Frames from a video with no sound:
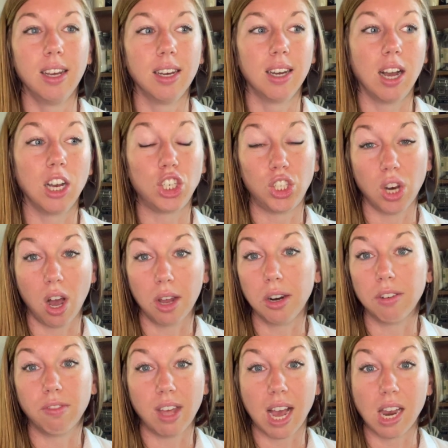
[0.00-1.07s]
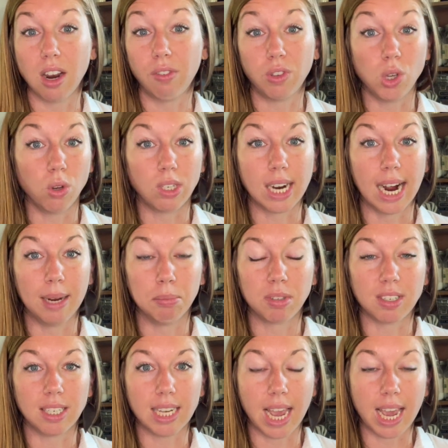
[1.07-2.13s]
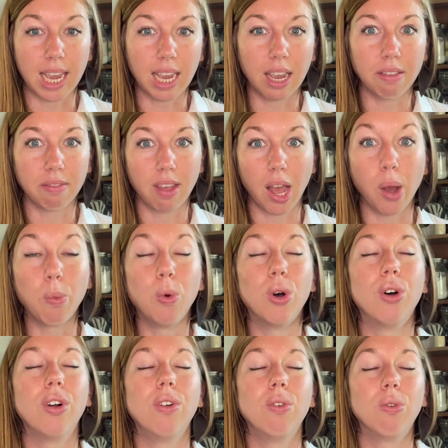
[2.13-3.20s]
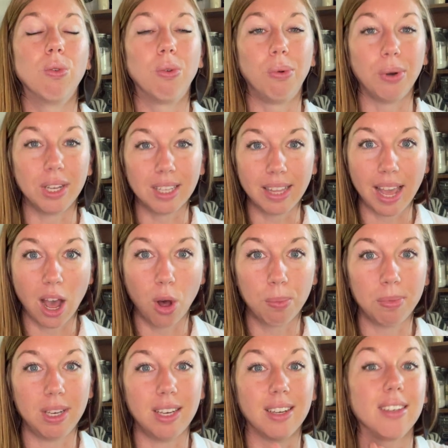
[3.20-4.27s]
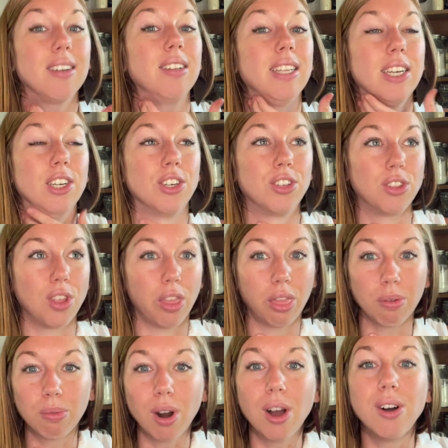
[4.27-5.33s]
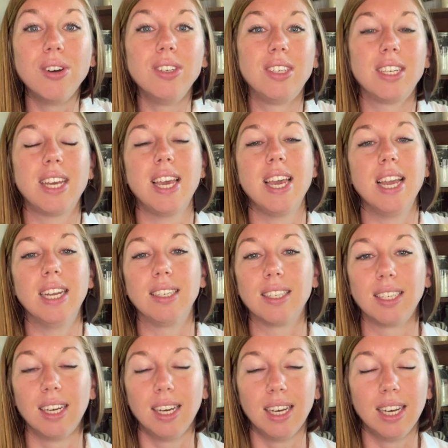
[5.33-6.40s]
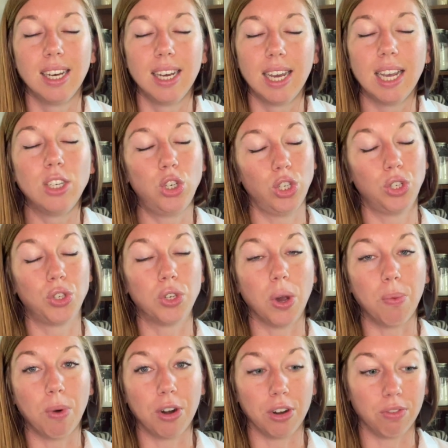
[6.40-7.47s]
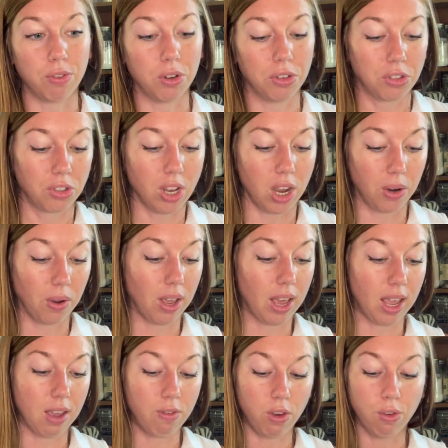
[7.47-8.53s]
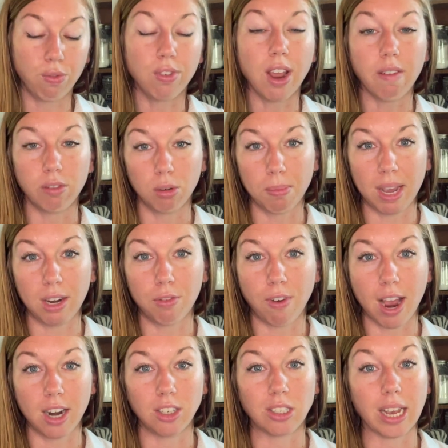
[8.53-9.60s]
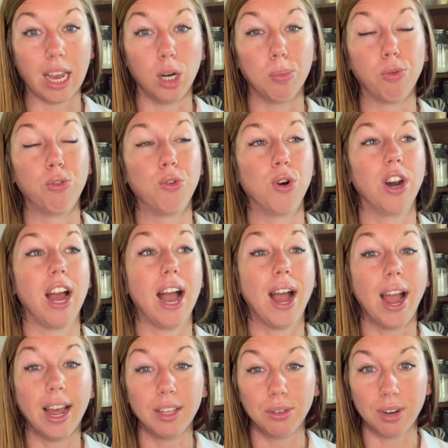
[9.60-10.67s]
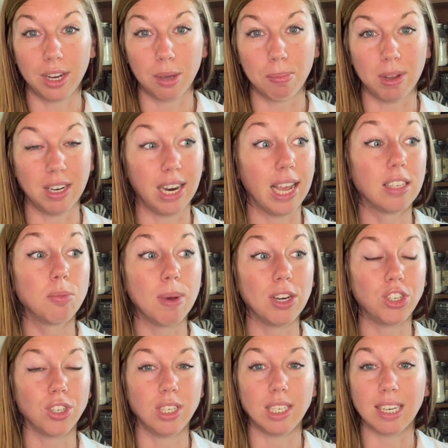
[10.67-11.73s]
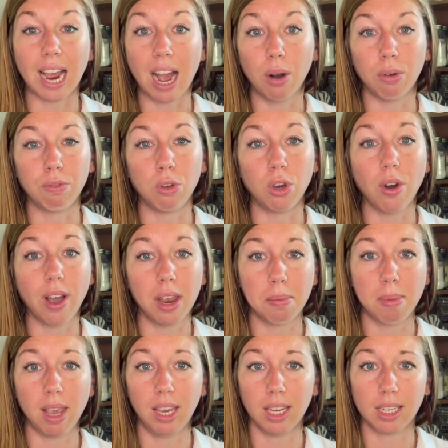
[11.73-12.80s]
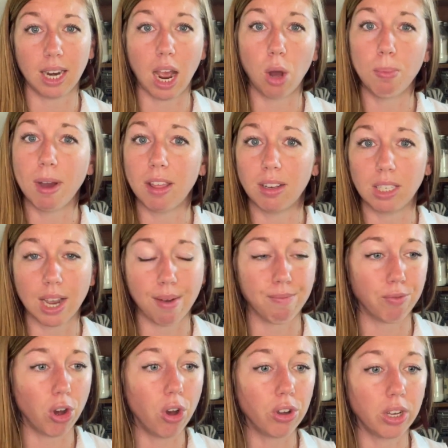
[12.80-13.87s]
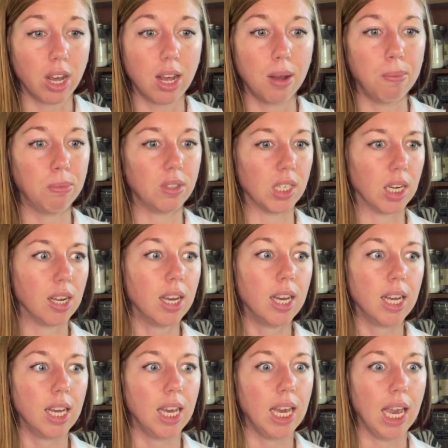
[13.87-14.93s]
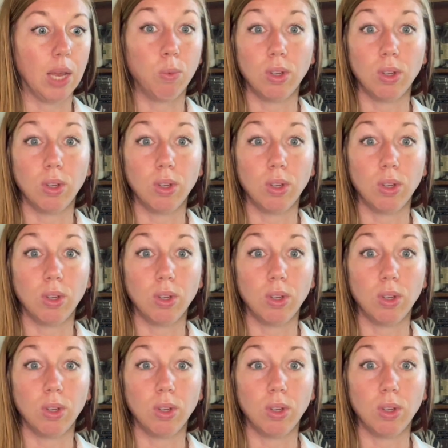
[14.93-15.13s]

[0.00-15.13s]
a shot of that a few times a day, and that will really help me. It clears the throat. It it's just so wonderful. So if you've never made fire cider before, I highly recommend it, especially now. If you go ahead and make it now, by the time fall comes and when